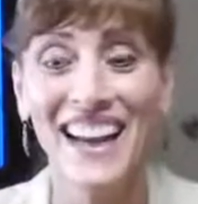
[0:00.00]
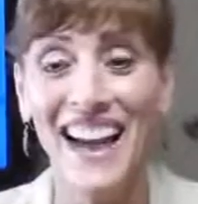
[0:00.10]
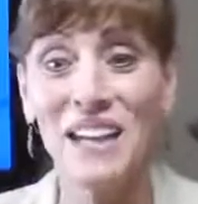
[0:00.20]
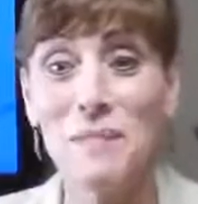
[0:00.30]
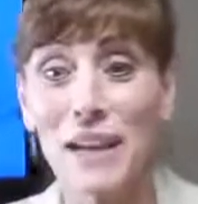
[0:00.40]

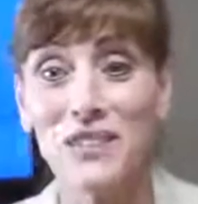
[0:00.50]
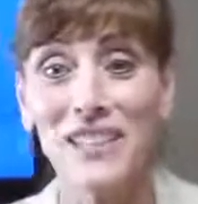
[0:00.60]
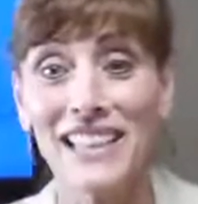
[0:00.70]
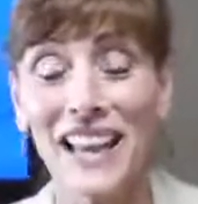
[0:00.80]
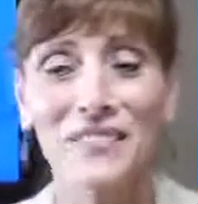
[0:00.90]
I am
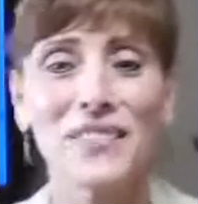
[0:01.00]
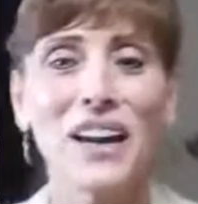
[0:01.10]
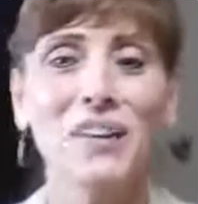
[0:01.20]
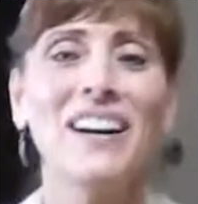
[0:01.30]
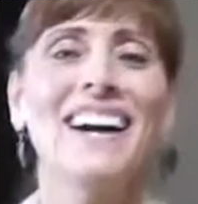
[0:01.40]
actually live
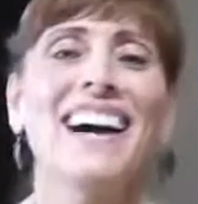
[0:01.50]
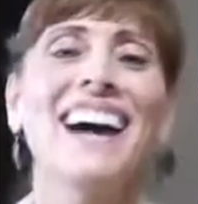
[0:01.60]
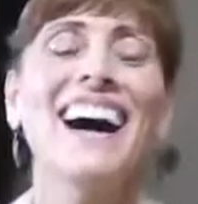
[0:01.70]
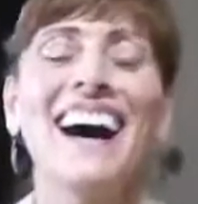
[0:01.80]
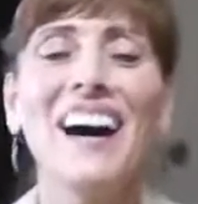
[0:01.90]
now.
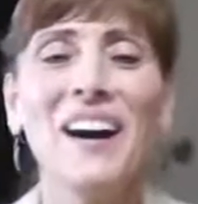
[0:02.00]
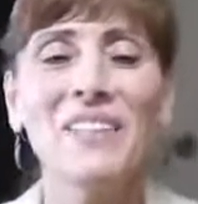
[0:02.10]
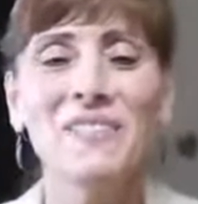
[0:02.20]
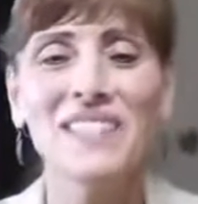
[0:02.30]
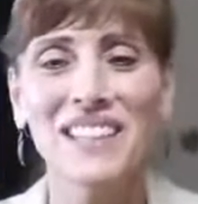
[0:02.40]

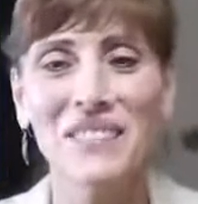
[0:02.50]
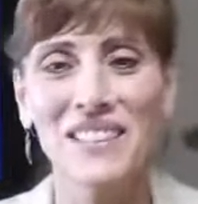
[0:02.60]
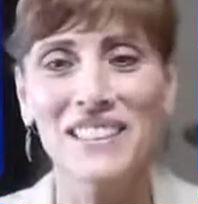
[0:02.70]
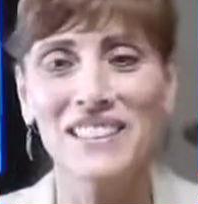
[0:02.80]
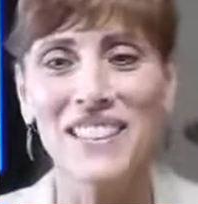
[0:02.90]
Um, tonight we're
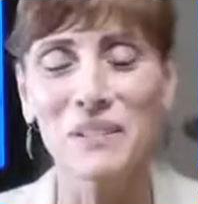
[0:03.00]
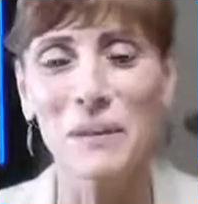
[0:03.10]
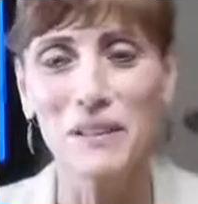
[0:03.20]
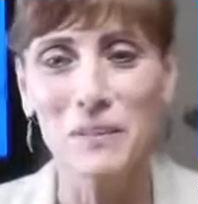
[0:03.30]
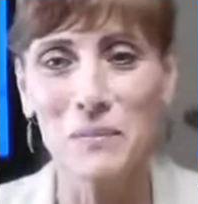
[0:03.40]
going to talk
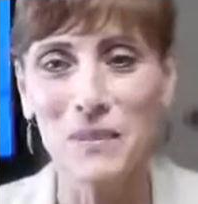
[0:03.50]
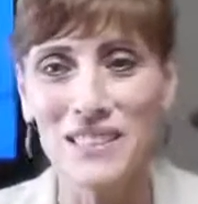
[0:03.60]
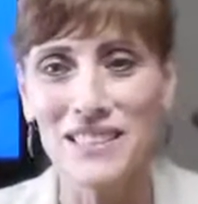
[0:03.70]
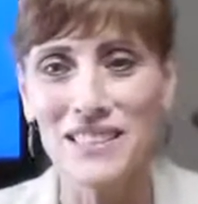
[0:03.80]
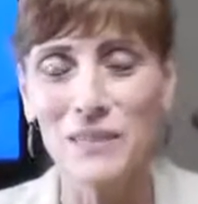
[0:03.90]
about your immune
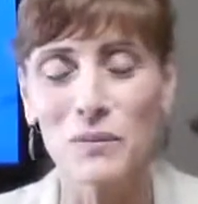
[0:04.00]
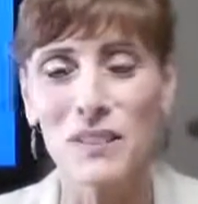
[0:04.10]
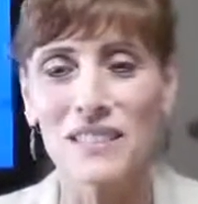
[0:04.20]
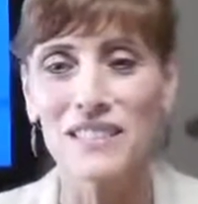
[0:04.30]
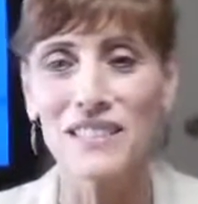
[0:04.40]
system,
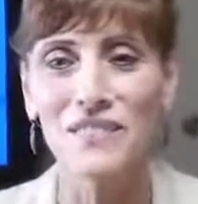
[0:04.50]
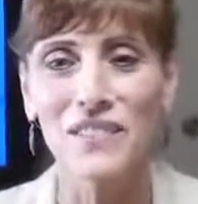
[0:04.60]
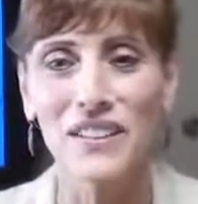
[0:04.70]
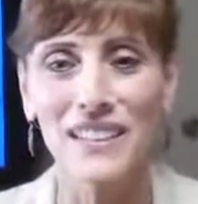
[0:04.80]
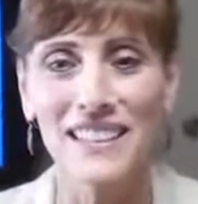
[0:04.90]
which is a
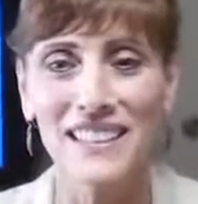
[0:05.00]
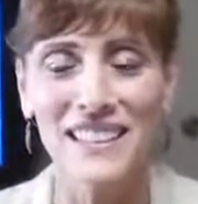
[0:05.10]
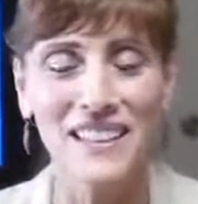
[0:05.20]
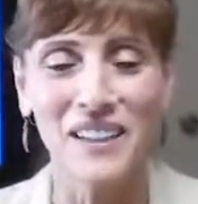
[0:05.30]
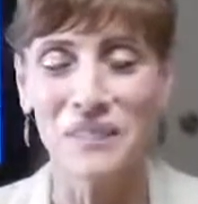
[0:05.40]
very,
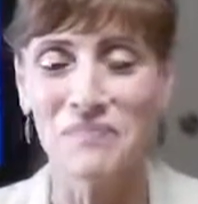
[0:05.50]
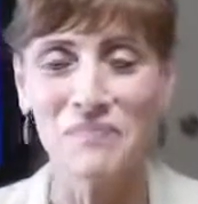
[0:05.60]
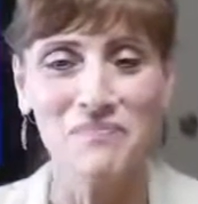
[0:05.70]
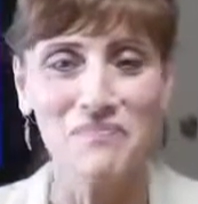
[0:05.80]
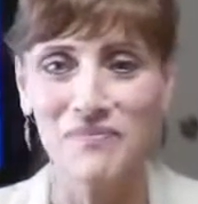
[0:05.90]
um,
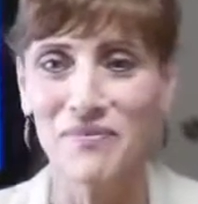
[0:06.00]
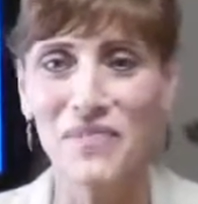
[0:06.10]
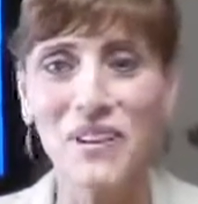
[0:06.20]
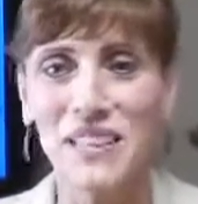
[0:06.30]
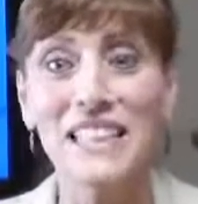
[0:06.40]

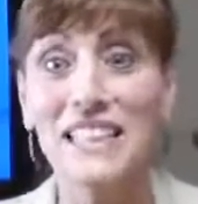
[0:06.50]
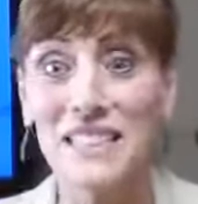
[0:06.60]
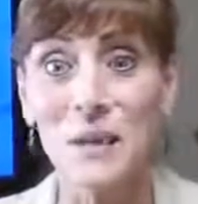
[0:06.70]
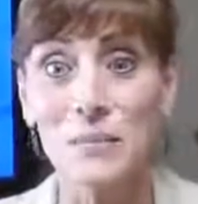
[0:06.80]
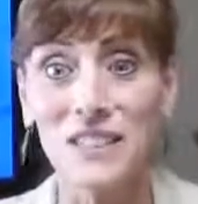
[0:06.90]
very needed
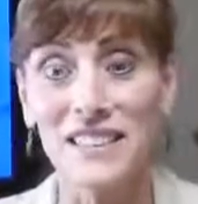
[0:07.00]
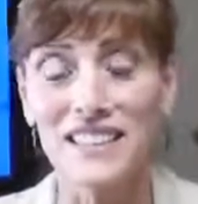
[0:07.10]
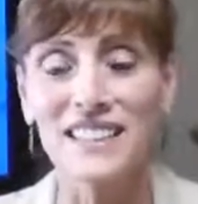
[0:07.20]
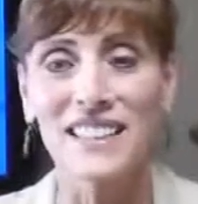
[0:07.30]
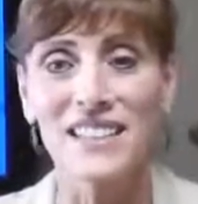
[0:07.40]
subject
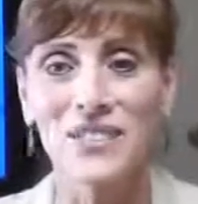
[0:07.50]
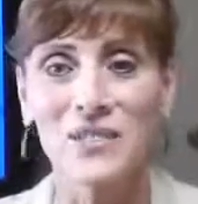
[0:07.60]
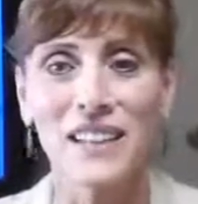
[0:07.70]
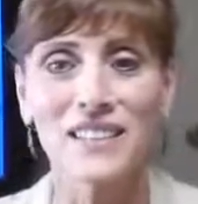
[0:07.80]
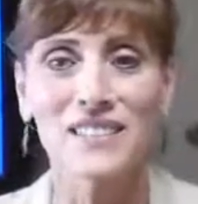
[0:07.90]
these days,
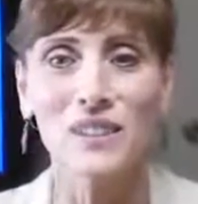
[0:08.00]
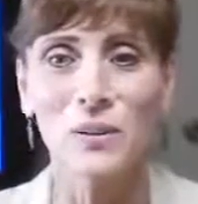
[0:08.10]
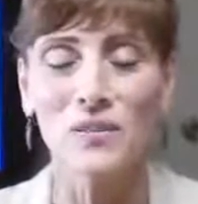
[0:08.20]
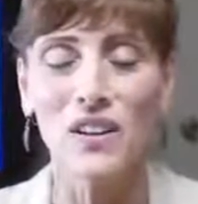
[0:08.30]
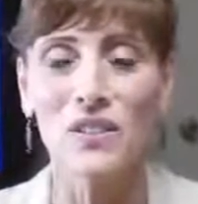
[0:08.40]
right? So
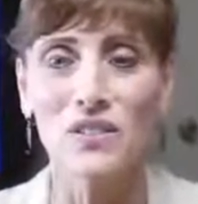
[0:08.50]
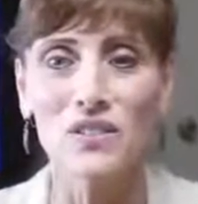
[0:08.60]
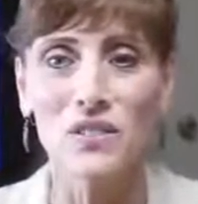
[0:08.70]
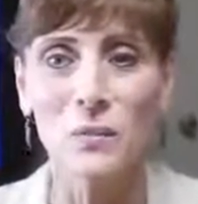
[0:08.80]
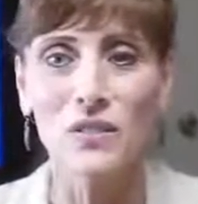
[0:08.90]
we've all learned
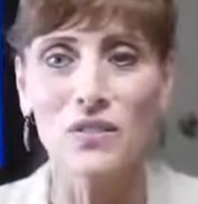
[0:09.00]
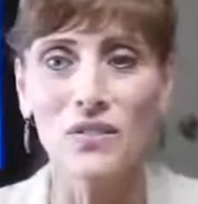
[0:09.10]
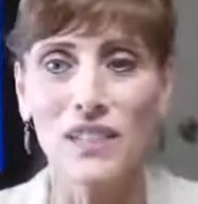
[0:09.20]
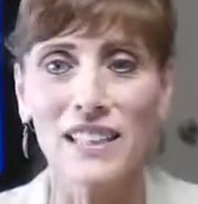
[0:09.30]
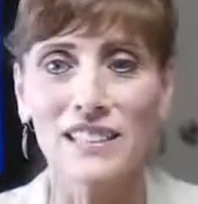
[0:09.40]
so much over
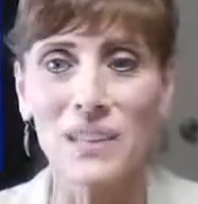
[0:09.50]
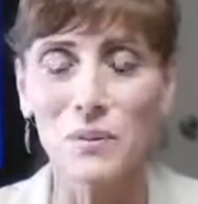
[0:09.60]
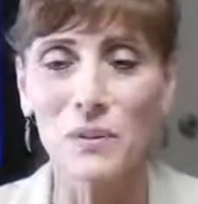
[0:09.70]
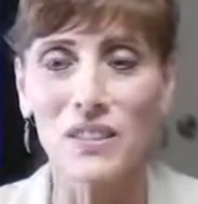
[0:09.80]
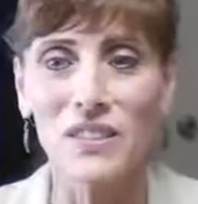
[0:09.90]
the last
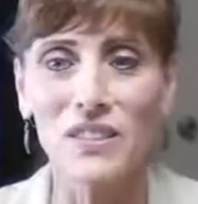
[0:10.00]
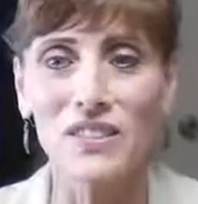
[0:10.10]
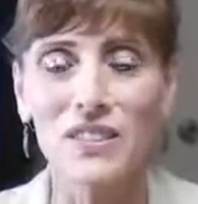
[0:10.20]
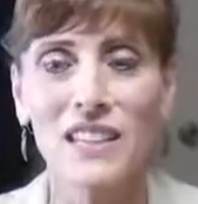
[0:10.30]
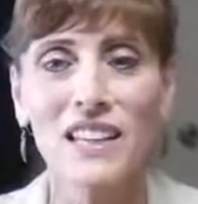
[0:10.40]
couple
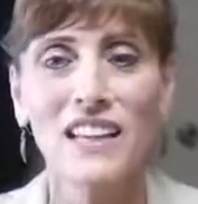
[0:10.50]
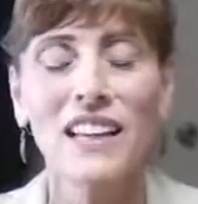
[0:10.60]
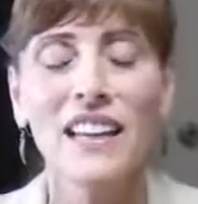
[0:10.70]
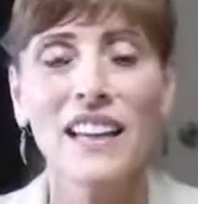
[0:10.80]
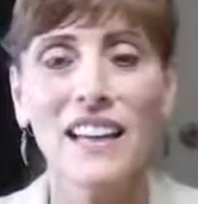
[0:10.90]
years,
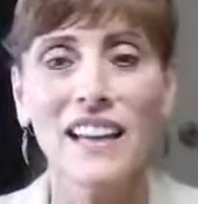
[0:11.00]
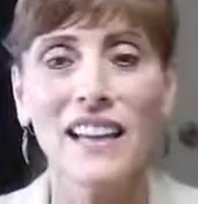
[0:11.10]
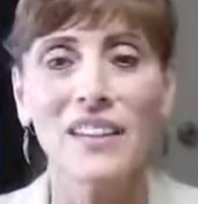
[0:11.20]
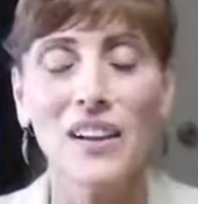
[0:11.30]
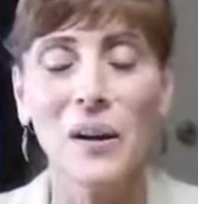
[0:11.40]

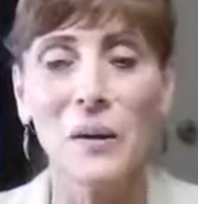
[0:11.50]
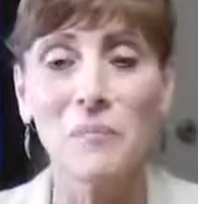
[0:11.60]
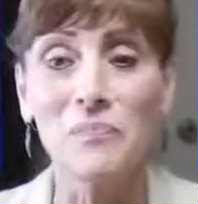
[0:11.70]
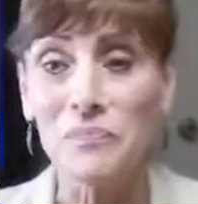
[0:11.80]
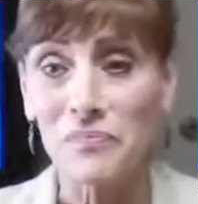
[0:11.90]
and um,